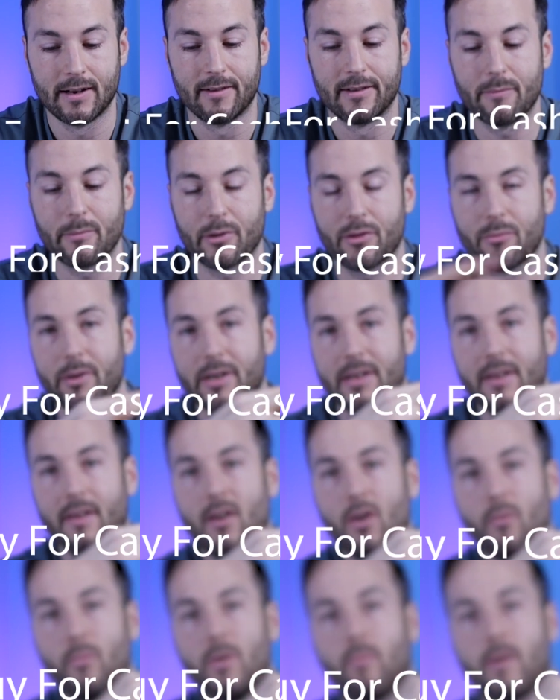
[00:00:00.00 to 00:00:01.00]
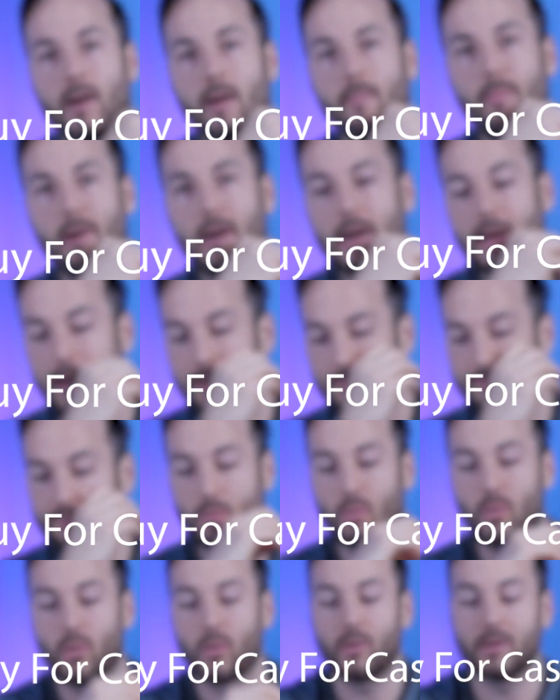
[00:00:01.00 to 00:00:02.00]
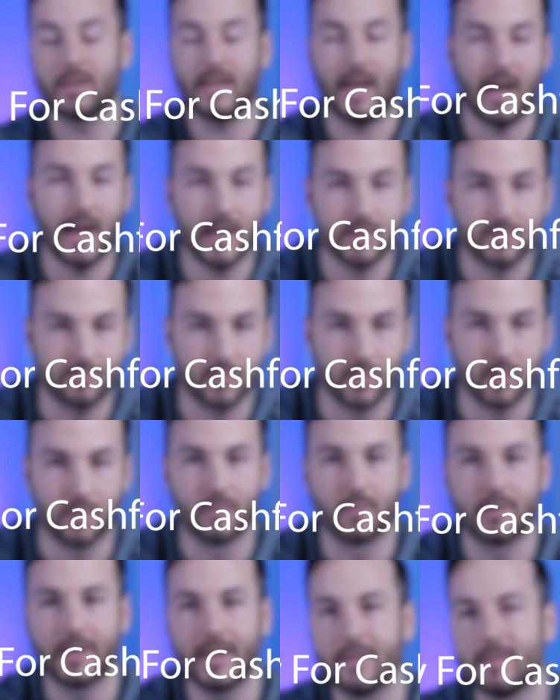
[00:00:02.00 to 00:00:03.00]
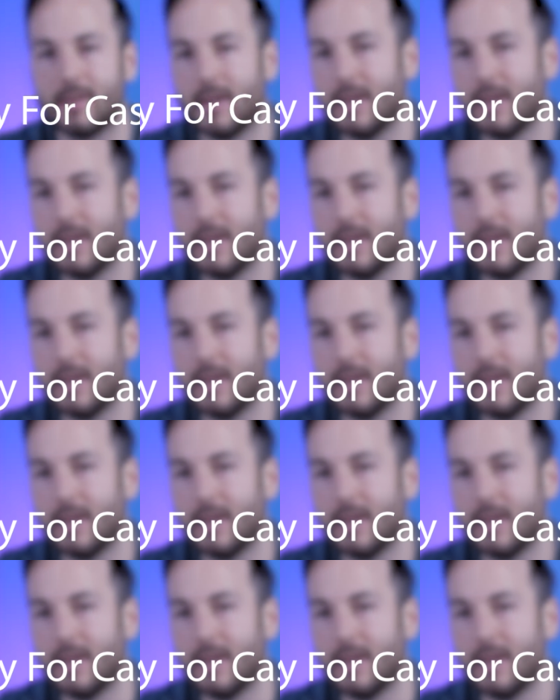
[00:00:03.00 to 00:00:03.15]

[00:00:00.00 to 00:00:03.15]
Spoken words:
Number three, we want to buy for cash flow, okay?